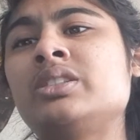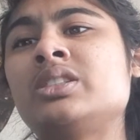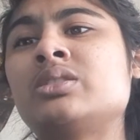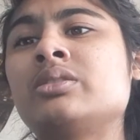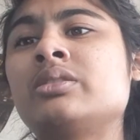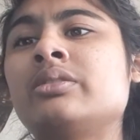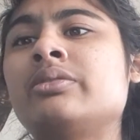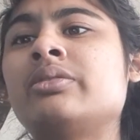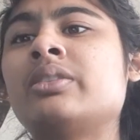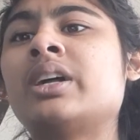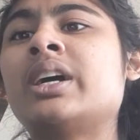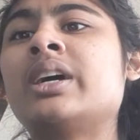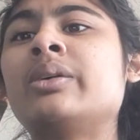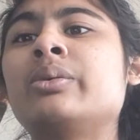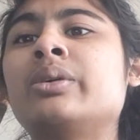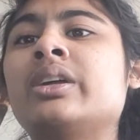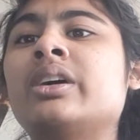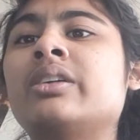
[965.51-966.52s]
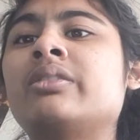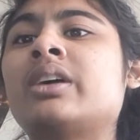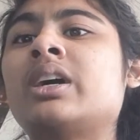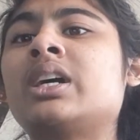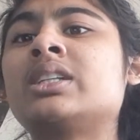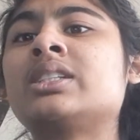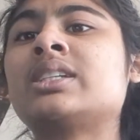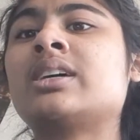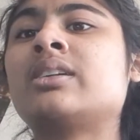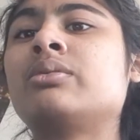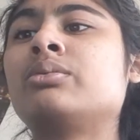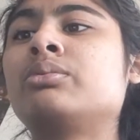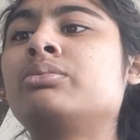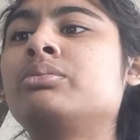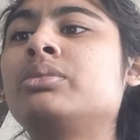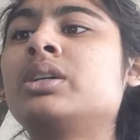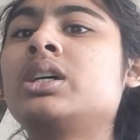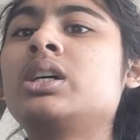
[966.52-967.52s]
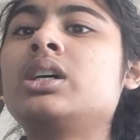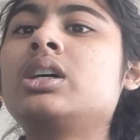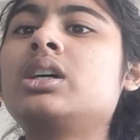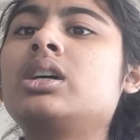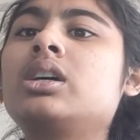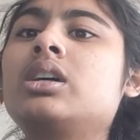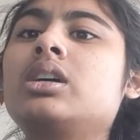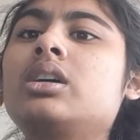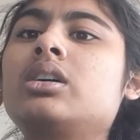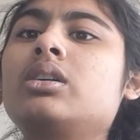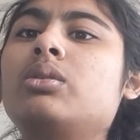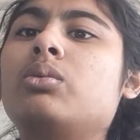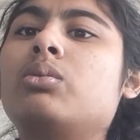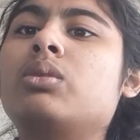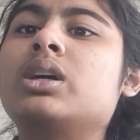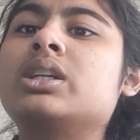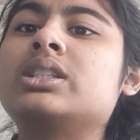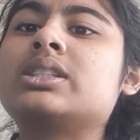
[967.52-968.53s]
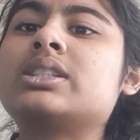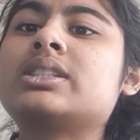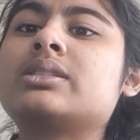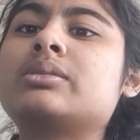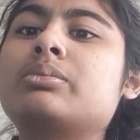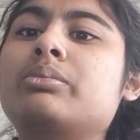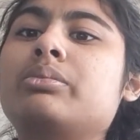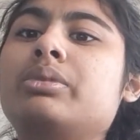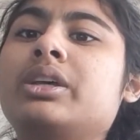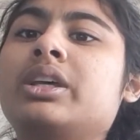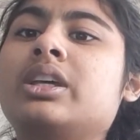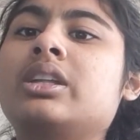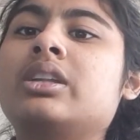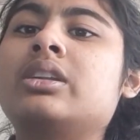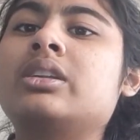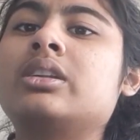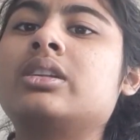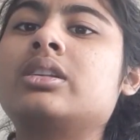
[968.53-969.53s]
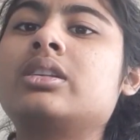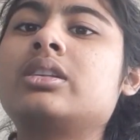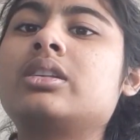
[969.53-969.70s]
so the fly would have had to have once been